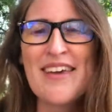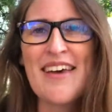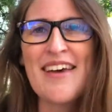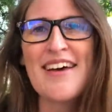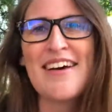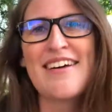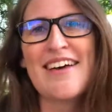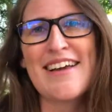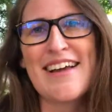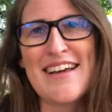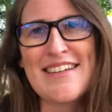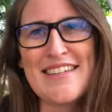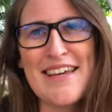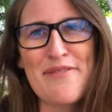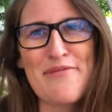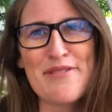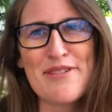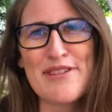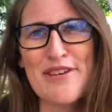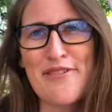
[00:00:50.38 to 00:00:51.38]
Like I said, we're
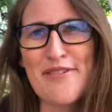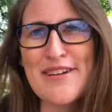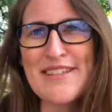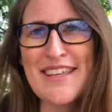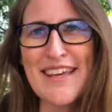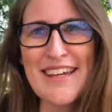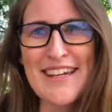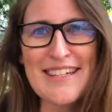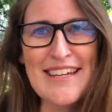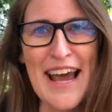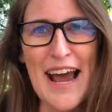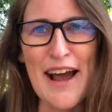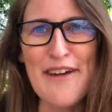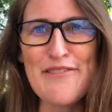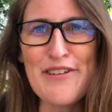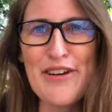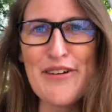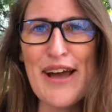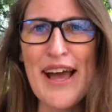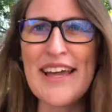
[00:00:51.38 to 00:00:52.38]
so excited to have
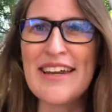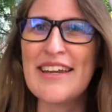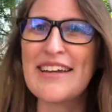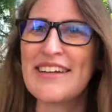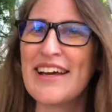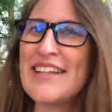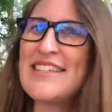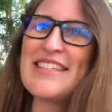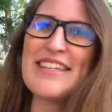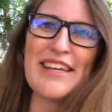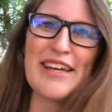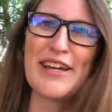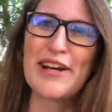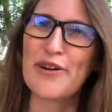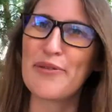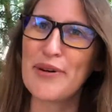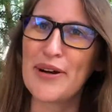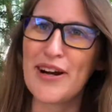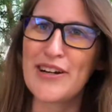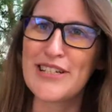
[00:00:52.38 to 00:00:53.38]
you and let's hear
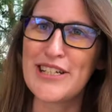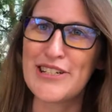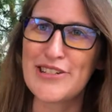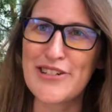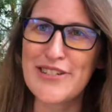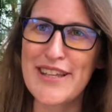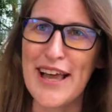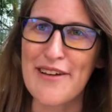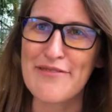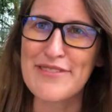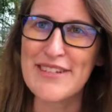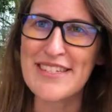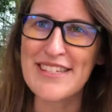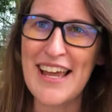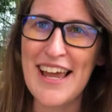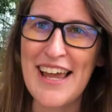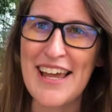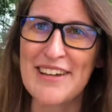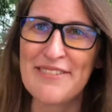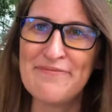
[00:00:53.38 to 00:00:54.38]
what our teachers have to
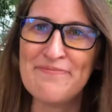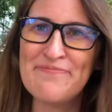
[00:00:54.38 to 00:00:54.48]
say.